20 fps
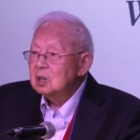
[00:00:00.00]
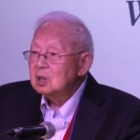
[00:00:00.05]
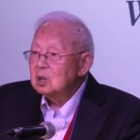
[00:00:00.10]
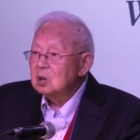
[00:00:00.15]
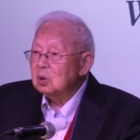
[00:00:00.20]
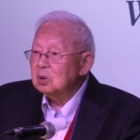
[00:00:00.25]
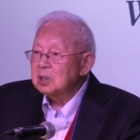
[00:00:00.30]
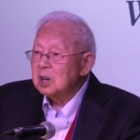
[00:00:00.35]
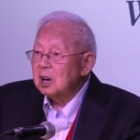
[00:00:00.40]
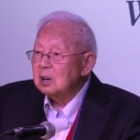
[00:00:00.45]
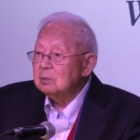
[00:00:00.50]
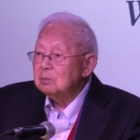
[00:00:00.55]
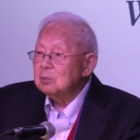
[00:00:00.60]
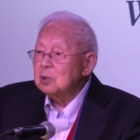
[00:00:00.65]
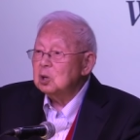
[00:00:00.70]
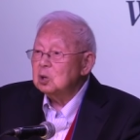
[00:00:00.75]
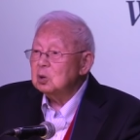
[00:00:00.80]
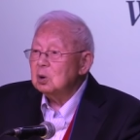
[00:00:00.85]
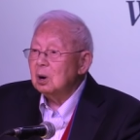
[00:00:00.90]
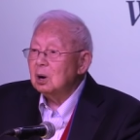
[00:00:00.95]
to come
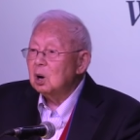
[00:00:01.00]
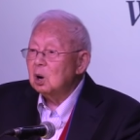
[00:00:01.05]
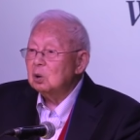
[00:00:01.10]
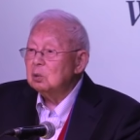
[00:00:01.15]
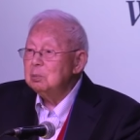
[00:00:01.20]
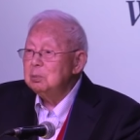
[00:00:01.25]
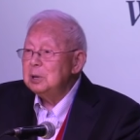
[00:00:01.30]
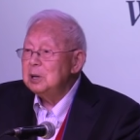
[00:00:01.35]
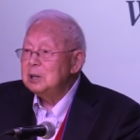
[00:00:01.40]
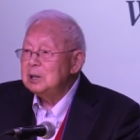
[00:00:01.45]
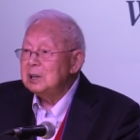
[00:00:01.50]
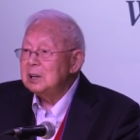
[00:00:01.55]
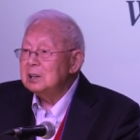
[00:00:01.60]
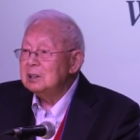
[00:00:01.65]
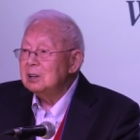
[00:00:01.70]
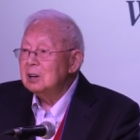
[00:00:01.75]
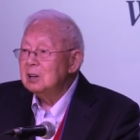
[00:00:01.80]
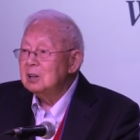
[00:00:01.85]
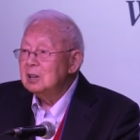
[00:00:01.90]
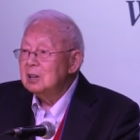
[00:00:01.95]
to our
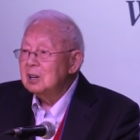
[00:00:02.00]
meeting.